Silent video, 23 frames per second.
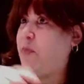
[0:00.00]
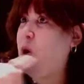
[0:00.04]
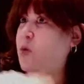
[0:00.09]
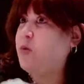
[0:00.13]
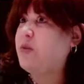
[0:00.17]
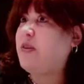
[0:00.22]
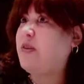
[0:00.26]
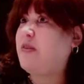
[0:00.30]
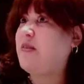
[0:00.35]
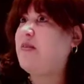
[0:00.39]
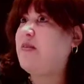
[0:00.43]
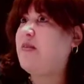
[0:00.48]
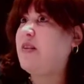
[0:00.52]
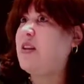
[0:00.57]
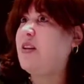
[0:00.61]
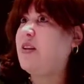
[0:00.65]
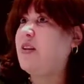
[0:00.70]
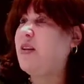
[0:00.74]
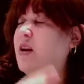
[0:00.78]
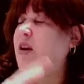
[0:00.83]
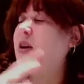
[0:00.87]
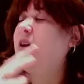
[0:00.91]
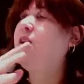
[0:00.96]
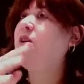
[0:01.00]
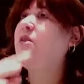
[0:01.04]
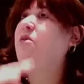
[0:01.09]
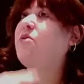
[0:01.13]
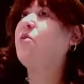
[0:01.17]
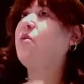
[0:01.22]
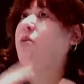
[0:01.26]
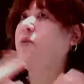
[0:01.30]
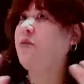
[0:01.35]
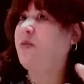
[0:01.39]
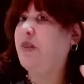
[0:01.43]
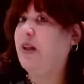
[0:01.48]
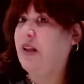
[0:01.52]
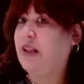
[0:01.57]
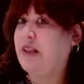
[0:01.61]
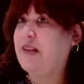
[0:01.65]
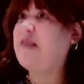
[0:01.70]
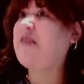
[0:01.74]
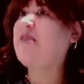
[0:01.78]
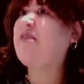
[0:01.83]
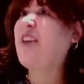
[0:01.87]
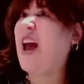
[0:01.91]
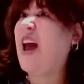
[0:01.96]
post-sin sort of
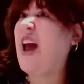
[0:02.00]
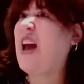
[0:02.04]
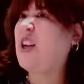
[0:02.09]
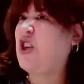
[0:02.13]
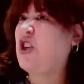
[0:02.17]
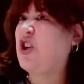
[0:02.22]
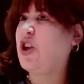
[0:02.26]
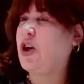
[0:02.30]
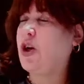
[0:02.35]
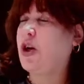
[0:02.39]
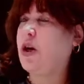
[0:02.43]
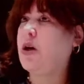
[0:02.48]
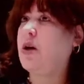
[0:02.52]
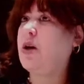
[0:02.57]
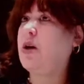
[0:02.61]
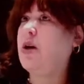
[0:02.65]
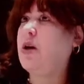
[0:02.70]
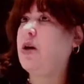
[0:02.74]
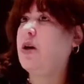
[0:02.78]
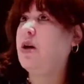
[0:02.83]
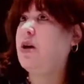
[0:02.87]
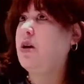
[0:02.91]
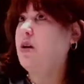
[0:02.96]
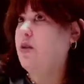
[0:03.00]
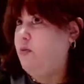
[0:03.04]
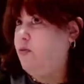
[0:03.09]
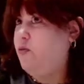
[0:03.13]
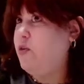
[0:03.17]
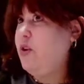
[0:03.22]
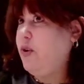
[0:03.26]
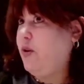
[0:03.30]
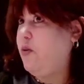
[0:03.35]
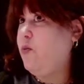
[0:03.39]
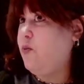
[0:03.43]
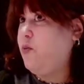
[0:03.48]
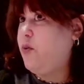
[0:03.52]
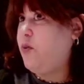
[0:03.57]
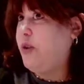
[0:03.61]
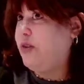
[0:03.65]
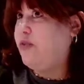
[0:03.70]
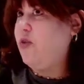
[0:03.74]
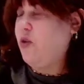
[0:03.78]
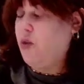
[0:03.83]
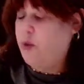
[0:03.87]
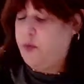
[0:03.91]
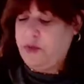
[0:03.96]
stature
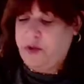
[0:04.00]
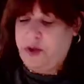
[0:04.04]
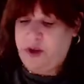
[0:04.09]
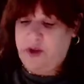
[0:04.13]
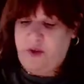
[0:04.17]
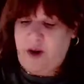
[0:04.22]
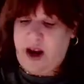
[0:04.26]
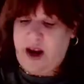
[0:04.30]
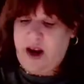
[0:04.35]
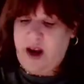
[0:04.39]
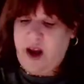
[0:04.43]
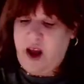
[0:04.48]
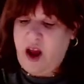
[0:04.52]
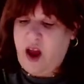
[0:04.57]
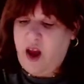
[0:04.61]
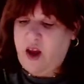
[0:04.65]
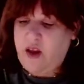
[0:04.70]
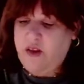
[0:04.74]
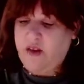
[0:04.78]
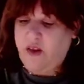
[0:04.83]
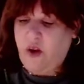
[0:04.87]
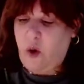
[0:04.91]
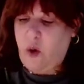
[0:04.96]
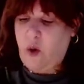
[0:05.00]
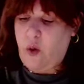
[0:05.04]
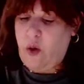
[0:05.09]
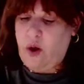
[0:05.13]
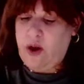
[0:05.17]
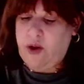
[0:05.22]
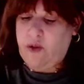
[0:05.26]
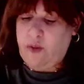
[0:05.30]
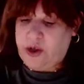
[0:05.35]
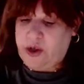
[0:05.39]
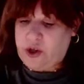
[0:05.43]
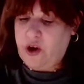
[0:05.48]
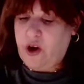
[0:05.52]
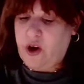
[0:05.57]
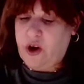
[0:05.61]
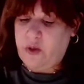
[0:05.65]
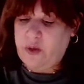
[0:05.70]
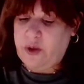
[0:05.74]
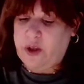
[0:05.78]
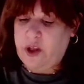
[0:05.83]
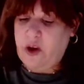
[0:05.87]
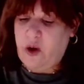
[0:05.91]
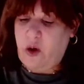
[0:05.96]
resumed, right? So it
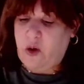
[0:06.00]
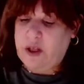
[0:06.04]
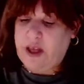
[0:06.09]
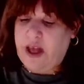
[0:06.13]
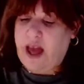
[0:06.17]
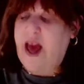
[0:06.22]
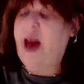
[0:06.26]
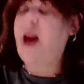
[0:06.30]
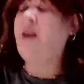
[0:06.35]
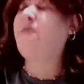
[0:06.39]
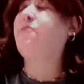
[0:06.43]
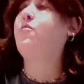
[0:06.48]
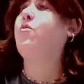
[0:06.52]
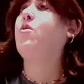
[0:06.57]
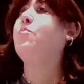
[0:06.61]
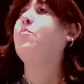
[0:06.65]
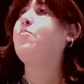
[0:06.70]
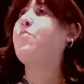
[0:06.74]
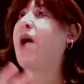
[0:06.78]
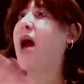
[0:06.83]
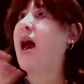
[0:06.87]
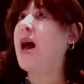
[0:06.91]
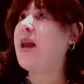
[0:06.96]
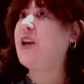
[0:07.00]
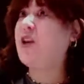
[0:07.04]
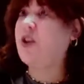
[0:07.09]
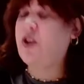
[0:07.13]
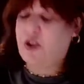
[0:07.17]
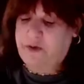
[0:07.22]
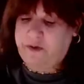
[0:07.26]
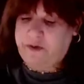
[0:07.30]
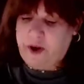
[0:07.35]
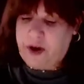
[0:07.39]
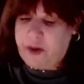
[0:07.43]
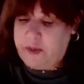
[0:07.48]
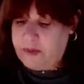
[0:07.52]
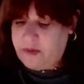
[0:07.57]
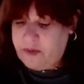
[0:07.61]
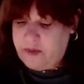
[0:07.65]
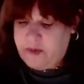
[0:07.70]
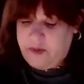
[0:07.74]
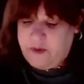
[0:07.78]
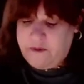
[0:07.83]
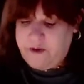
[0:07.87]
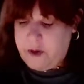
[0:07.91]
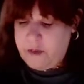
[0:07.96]
returned with the golden calf. We were banished
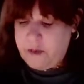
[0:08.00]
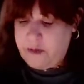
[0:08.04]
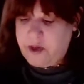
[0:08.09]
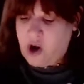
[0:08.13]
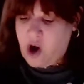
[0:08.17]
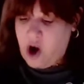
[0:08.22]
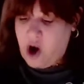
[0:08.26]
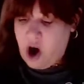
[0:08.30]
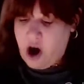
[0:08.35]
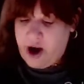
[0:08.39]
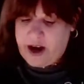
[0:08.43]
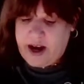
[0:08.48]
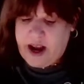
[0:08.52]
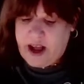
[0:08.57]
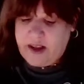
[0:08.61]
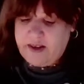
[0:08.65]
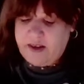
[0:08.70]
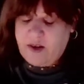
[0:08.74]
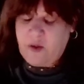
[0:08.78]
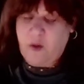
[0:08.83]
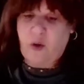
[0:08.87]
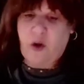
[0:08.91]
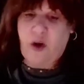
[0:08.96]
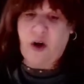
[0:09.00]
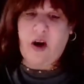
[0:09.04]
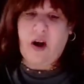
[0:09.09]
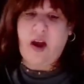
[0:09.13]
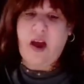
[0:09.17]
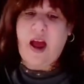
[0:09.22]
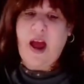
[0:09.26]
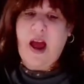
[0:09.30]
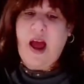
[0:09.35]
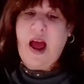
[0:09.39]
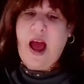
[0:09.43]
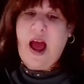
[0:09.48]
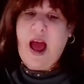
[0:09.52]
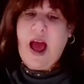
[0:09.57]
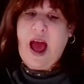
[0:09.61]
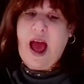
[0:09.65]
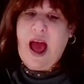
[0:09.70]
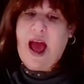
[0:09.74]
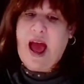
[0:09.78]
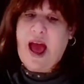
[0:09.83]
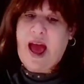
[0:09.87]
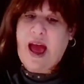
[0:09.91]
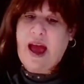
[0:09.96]
from the garden, as it were.
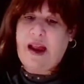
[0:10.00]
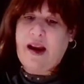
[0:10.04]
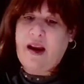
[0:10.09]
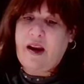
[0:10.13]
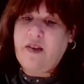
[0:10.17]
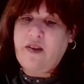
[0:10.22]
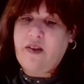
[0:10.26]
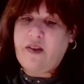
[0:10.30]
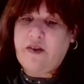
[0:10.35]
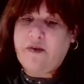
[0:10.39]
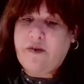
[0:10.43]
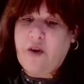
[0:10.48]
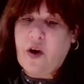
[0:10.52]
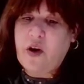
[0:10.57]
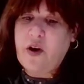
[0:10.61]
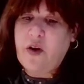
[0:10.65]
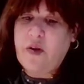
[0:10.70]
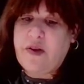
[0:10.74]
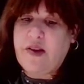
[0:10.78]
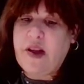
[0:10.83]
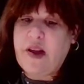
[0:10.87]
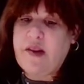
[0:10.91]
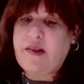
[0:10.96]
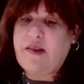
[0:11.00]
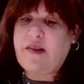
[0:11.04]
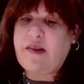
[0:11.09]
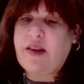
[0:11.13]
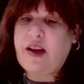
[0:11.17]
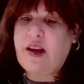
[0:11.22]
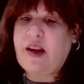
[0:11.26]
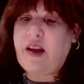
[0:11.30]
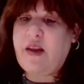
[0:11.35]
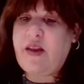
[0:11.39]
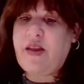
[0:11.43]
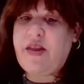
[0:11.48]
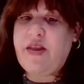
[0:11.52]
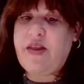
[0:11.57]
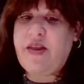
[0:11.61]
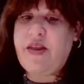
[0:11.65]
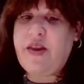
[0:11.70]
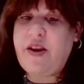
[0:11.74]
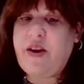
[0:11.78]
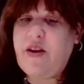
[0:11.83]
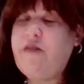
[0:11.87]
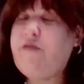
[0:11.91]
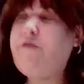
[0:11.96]
And the Sforno says that,
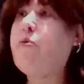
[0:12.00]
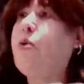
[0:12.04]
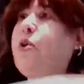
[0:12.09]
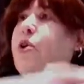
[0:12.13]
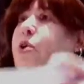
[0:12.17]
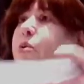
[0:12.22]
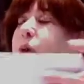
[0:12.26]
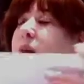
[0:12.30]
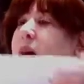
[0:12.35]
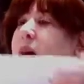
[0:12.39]
therefore, you